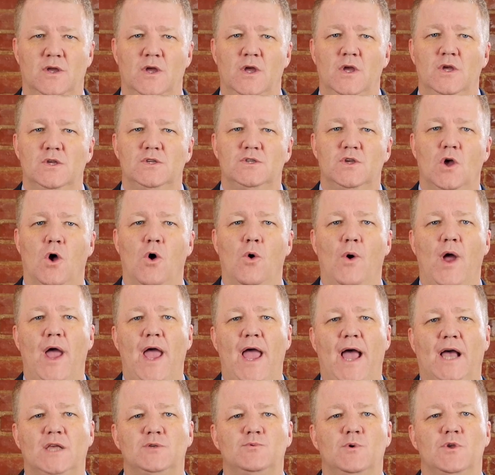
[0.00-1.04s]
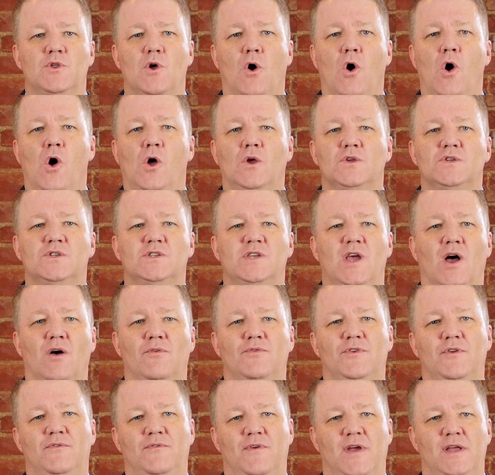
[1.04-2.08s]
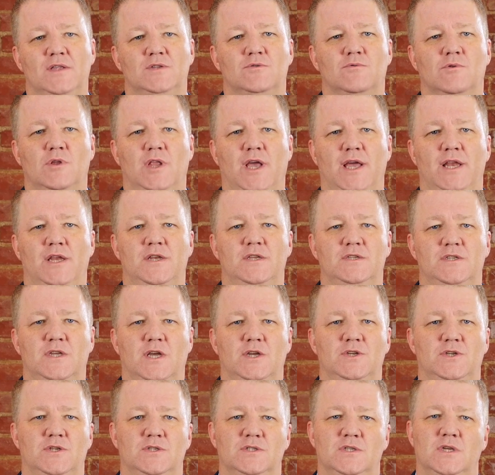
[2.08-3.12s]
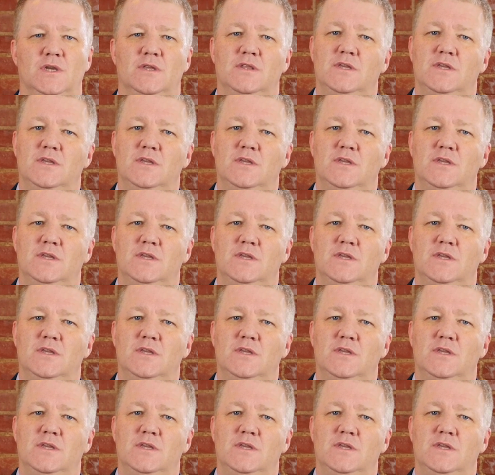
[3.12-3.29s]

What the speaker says: So, as with all self-defense related decisions,